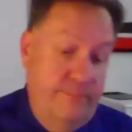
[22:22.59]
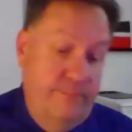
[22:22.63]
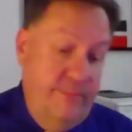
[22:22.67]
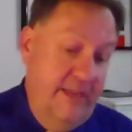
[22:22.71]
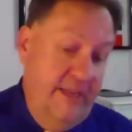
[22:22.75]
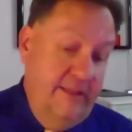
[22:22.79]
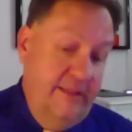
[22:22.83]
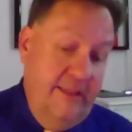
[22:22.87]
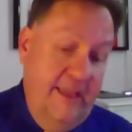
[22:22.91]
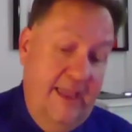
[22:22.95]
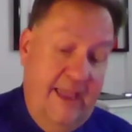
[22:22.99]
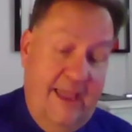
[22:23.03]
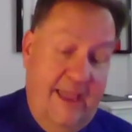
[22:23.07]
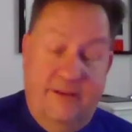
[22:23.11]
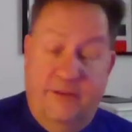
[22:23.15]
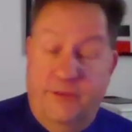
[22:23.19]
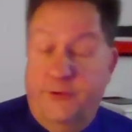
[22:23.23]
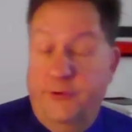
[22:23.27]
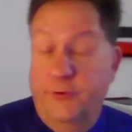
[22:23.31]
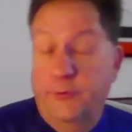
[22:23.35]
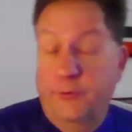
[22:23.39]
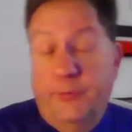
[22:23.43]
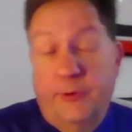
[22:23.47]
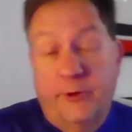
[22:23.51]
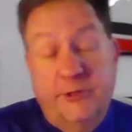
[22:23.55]
be that
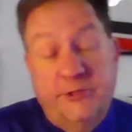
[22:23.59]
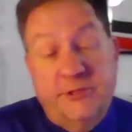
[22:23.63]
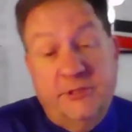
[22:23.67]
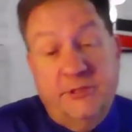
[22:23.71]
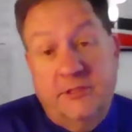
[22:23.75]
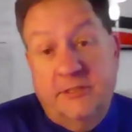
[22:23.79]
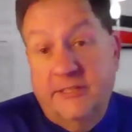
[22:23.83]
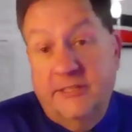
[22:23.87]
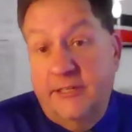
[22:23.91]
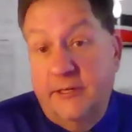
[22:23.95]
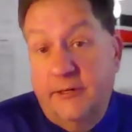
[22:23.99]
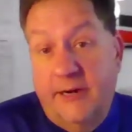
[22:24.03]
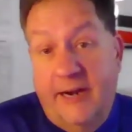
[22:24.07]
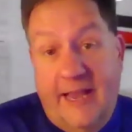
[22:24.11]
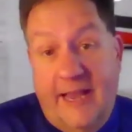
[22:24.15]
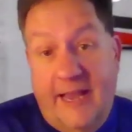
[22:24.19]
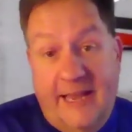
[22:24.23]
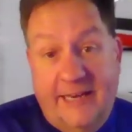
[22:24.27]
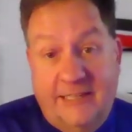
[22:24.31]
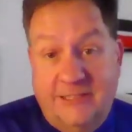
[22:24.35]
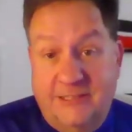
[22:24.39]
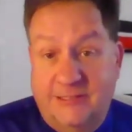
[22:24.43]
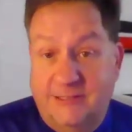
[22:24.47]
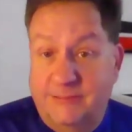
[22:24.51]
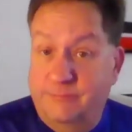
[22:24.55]
through personal
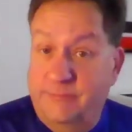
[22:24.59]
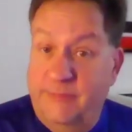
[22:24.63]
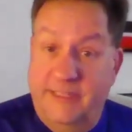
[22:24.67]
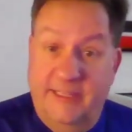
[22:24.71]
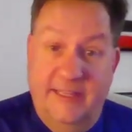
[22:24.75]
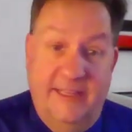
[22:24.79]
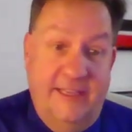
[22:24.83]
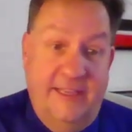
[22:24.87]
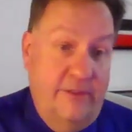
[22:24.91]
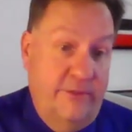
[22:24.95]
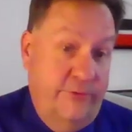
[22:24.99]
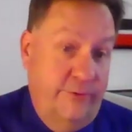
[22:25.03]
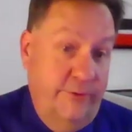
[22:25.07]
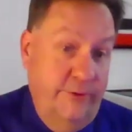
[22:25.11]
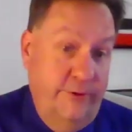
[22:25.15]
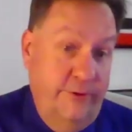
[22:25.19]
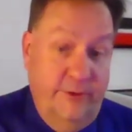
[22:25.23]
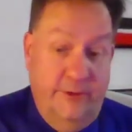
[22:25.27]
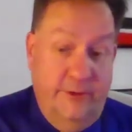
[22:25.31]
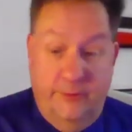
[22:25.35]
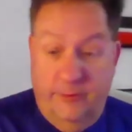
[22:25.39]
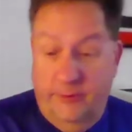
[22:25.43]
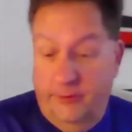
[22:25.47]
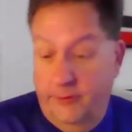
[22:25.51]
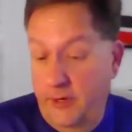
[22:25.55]
interaction, be that through
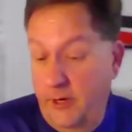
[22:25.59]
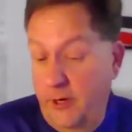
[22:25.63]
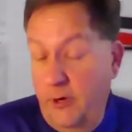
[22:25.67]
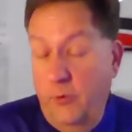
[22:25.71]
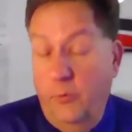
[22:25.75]
your